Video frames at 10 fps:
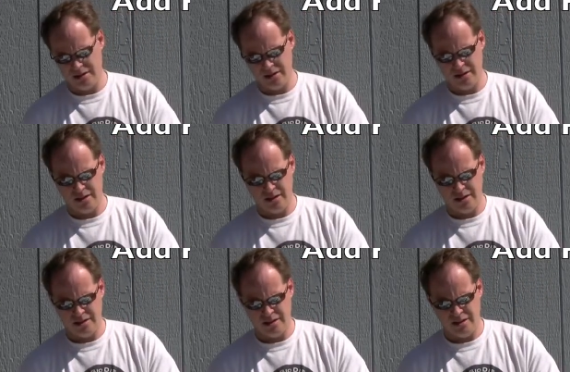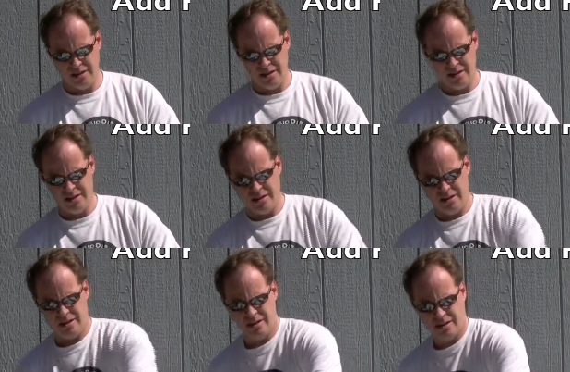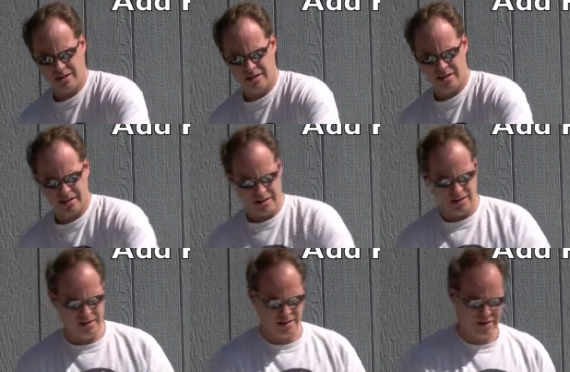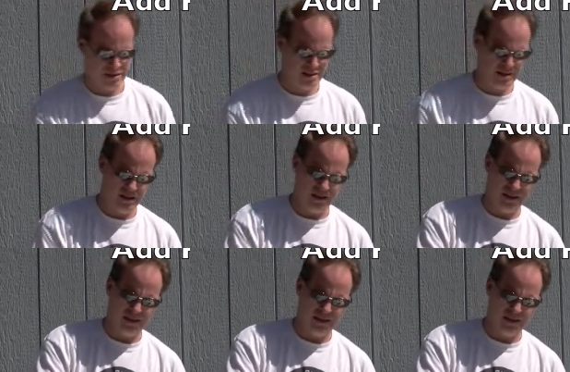(silence)